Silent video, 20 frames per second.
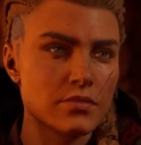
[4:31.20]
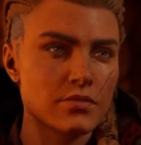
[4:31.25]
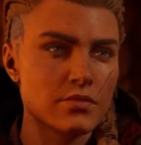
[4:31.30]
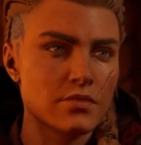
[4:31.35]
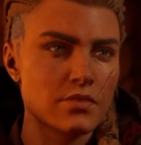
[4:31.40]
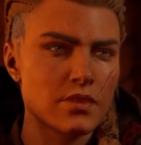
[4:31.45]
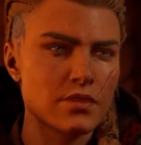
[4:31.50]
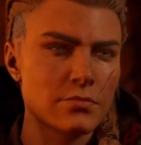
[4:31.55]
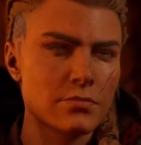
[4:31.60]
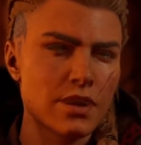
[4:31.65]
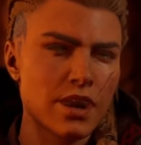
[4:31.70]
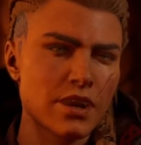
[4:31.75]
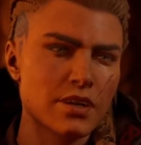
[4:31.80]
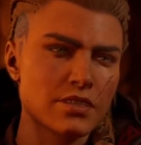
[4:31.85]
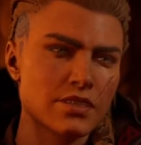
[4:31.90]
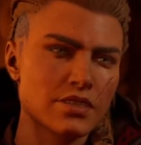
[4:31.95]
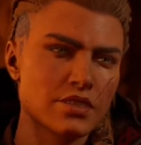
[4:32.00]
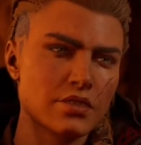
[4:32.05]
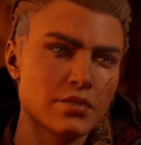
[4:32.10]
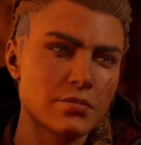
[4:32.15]
I found a
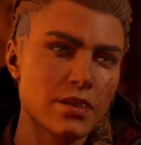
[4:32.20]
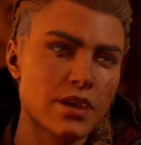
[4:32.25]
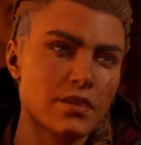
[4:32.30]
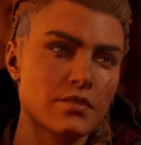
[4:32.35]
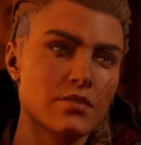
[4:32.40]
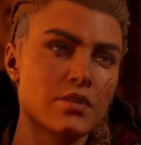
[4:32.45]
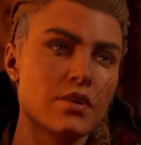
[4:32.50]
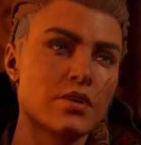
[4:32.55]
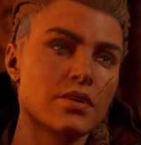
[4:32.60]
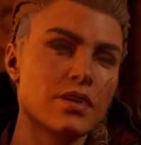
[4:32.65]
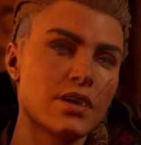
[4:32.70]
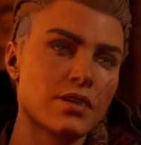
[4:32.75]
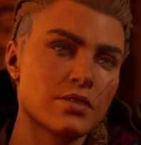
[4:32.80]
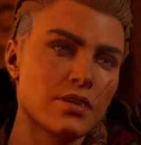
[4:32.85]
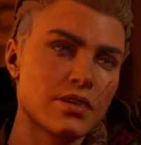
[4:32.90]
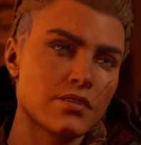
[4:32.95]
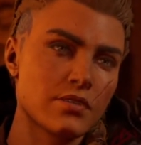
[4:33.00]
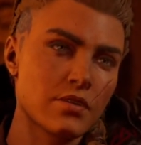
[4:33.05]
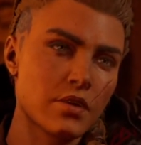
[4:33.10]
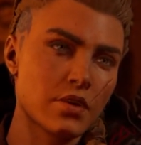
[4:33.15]
message meant for
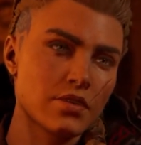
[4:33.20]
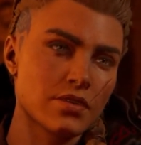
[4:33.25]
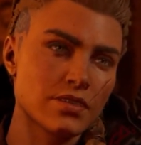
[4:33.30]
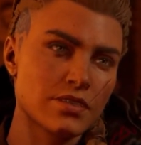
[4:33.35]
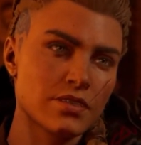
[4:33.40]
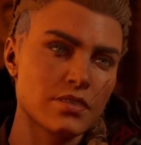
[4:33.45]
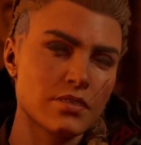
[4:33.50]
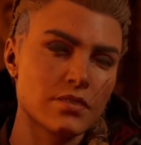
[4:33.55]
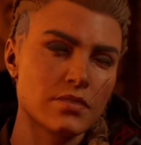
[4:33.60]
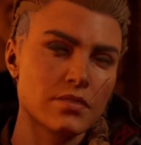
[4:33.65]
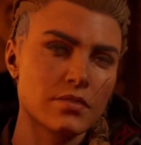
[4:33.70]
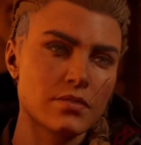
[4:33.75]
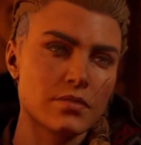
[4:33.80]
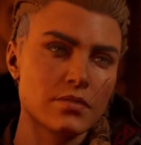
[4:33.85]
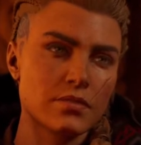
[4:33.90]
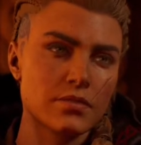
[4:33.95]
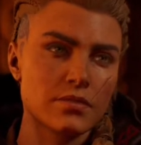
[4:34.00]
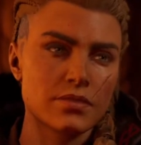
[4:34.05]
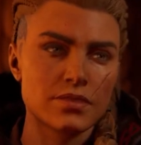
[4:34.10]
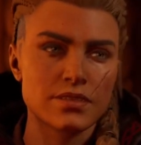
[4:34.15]
Saxon forces.
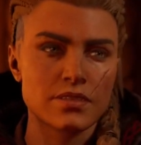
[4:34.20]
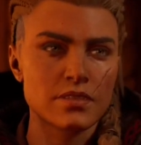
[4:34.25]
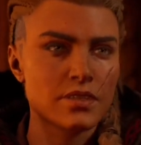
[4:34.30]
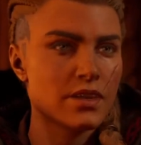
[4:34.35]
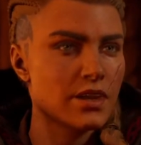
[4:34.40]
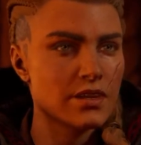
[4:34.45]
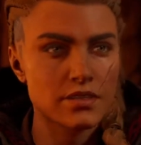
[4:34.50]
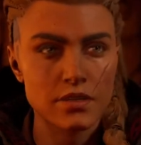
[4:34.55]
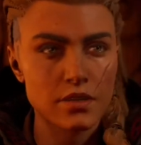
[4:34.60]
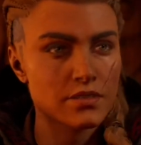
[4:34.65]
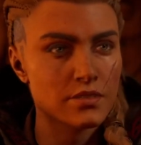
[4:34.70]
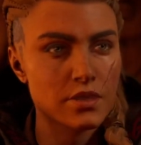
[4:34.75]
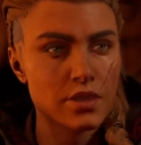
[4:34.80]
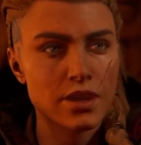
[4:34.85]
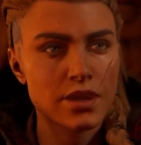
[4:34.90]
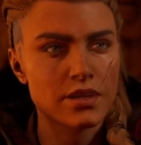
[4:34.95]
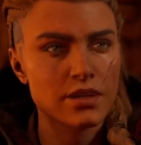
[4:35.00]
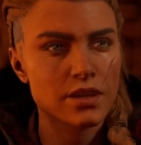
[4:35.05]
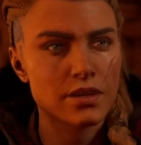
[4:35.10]
It said not to